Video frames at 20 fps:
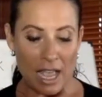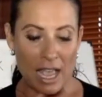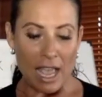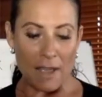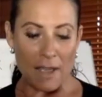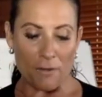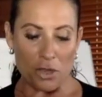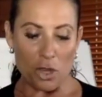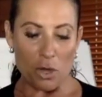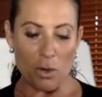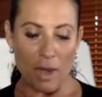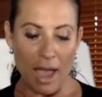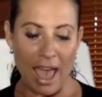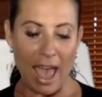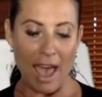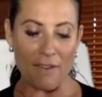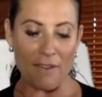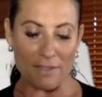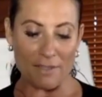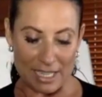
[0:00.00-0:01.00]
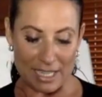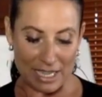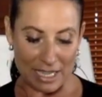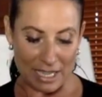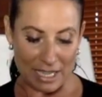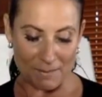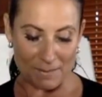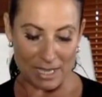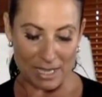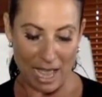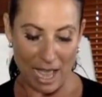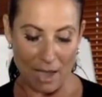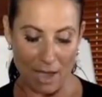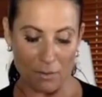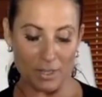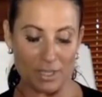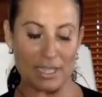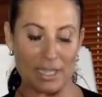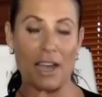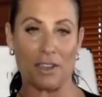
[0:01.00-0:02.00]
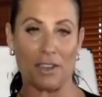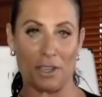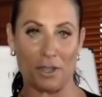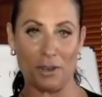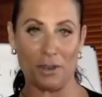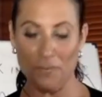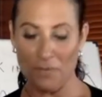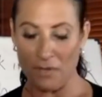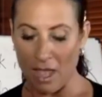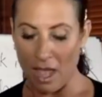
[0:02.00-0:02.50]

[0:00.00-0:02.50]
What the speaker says: If you have teams, I will tell you,